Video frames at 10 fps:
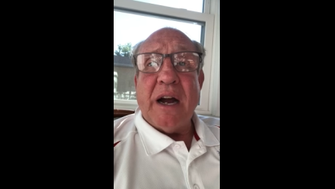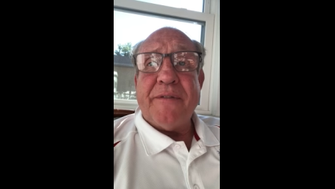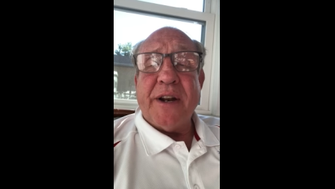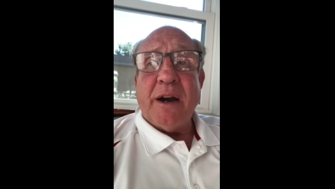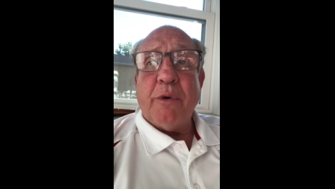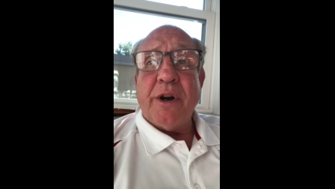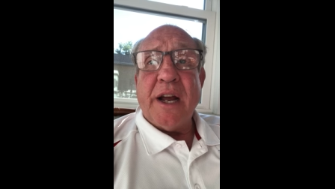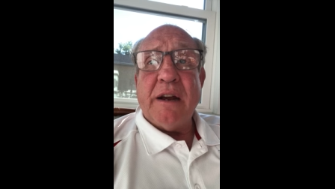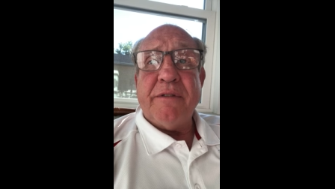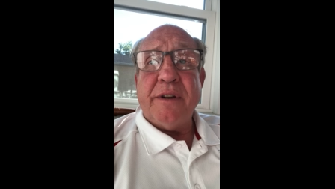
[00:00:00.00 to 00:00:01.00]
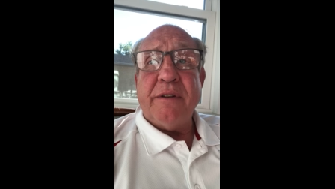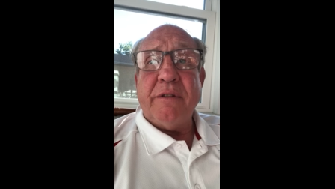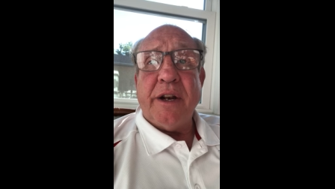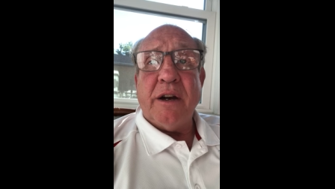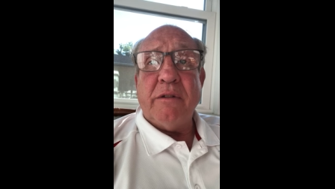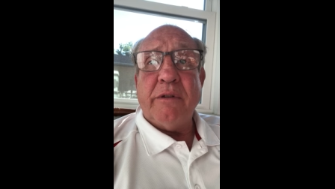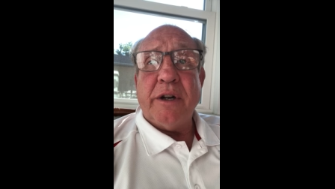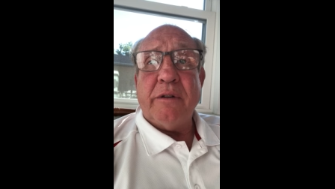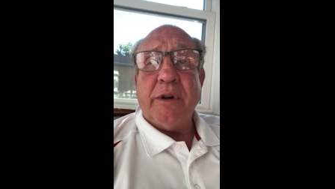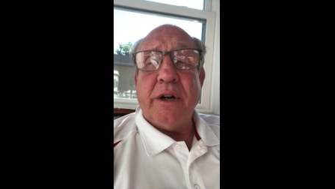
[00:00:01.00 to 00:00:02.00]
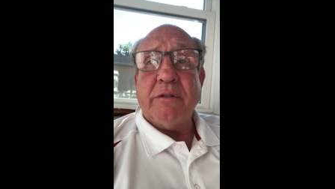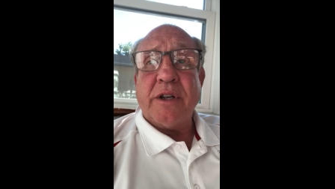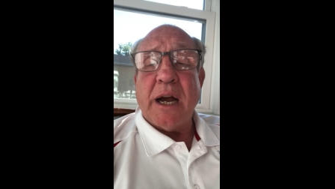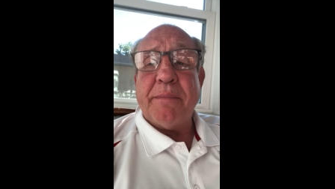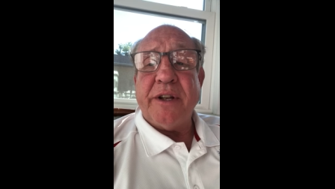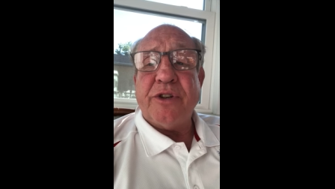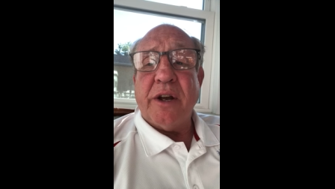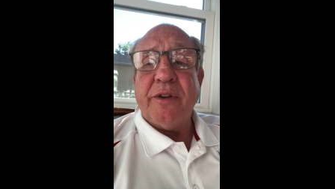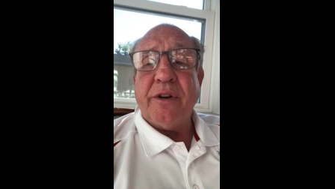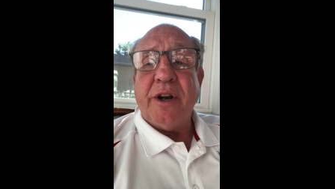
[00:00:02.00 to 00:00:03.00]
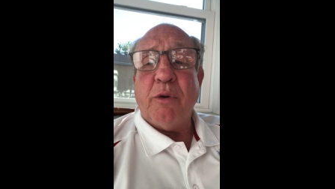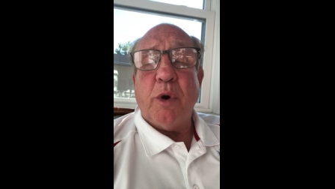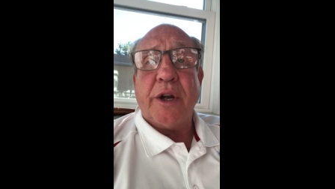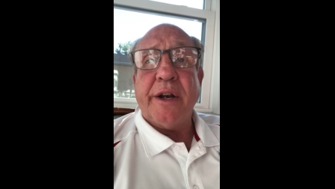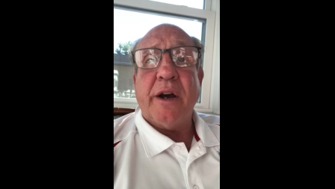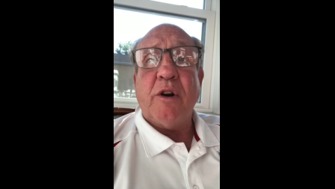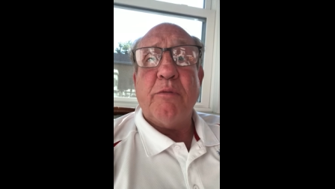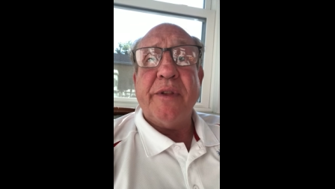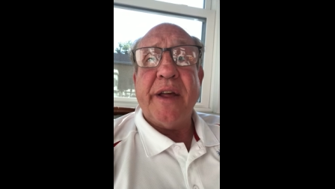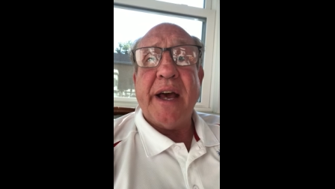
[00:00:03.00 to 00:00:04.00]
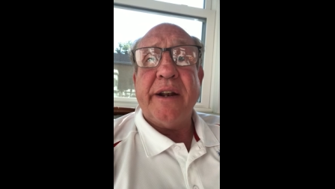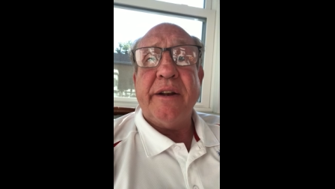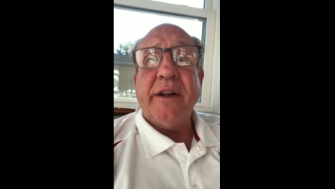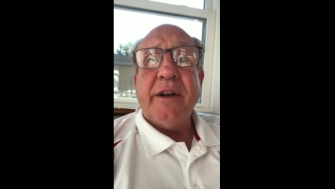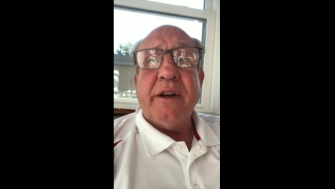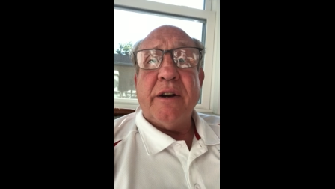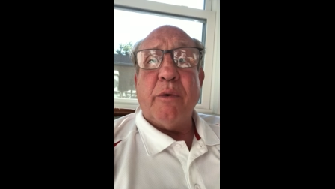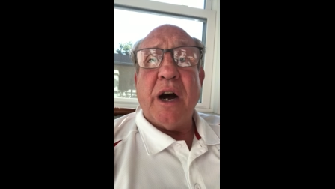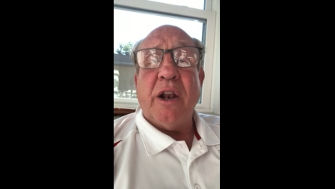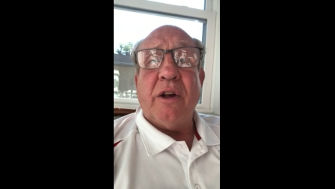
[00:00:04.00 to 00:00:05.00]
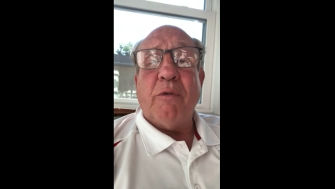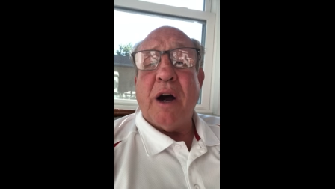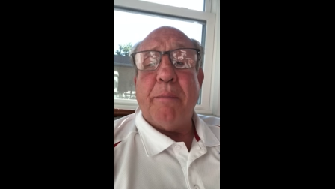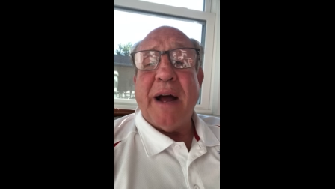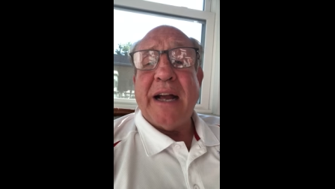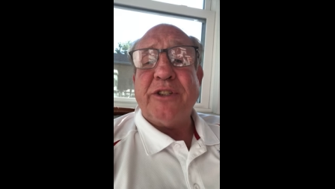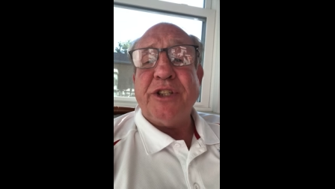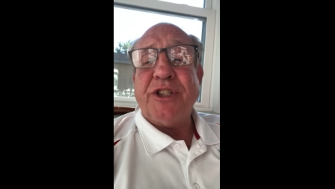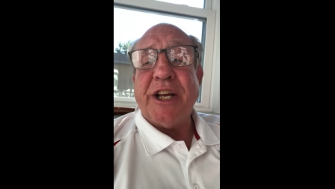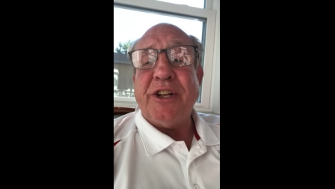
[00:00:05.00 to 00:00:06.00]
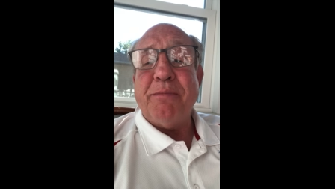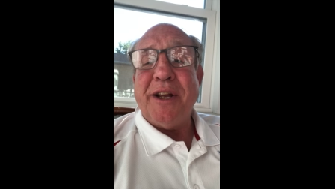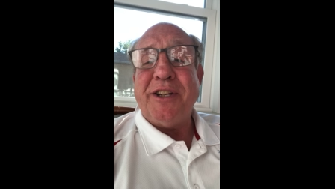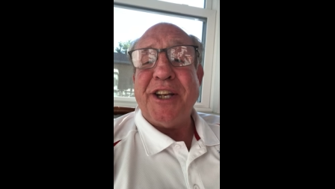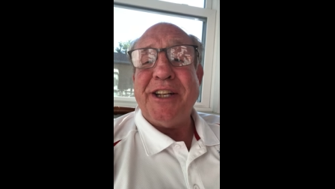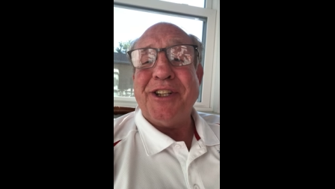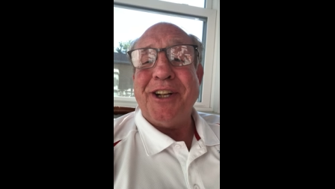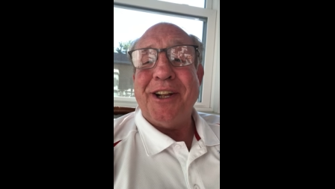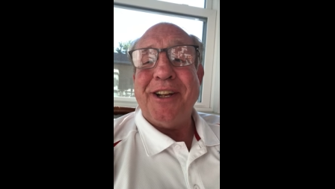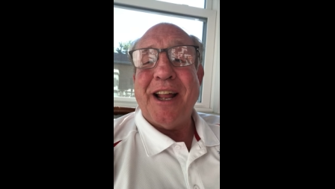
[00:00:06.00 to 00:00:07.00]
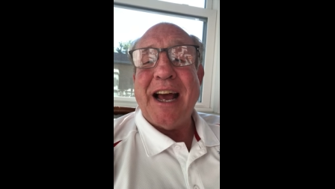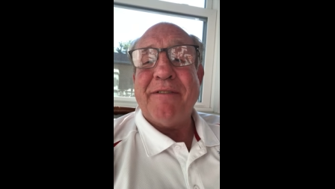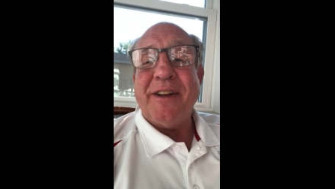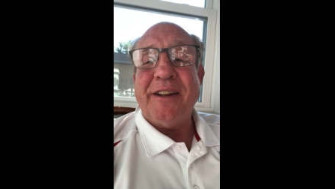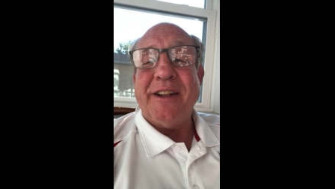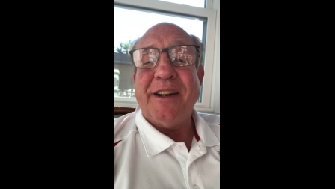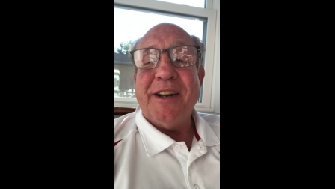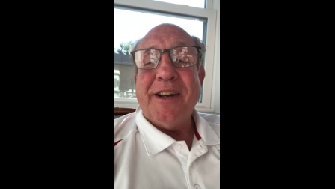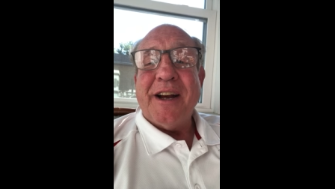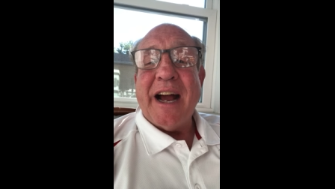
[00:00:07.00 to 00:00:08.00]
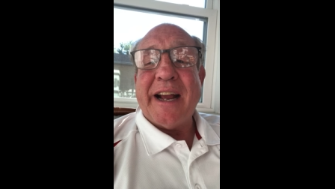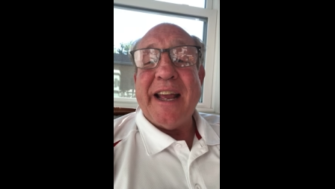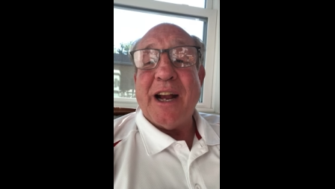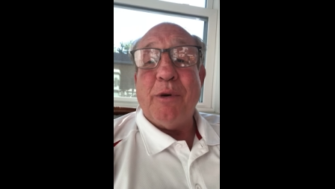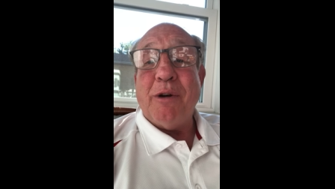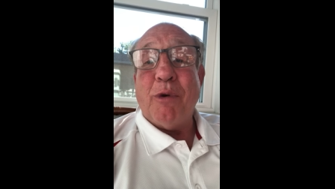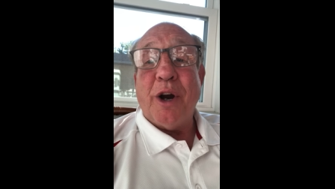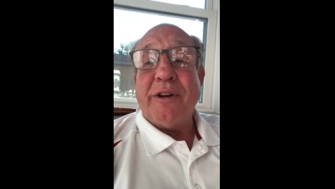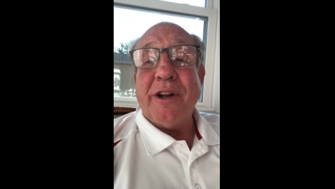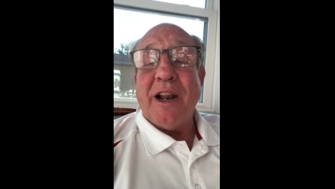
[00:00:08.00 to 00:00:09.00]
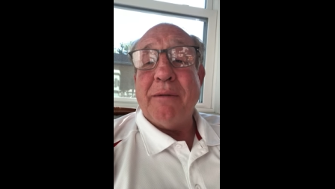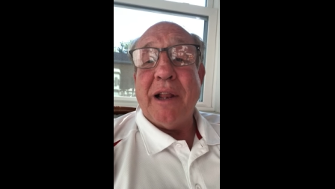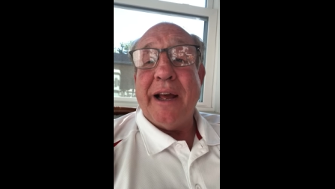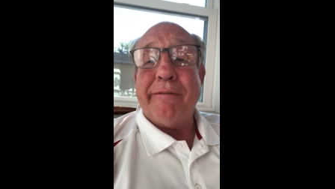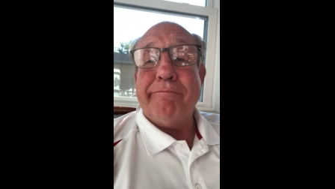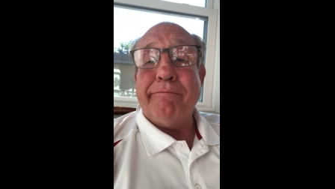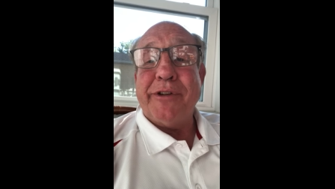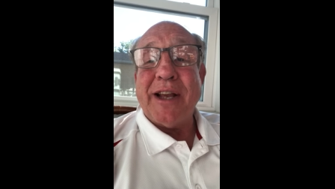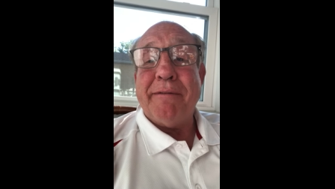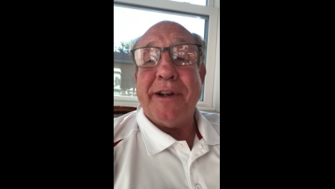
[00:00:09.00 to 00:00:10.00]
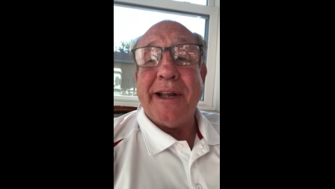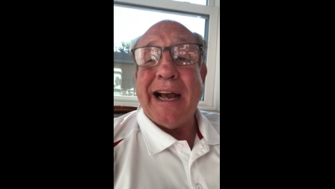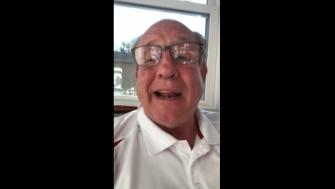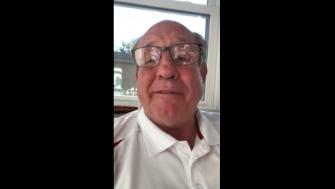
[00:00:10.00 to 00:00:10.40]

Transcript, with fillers: wife and I we're having you know we're we're on top of each other you know working home and that and while while back she said to me teasingly laughing that I can't quit work till I'm like 70 and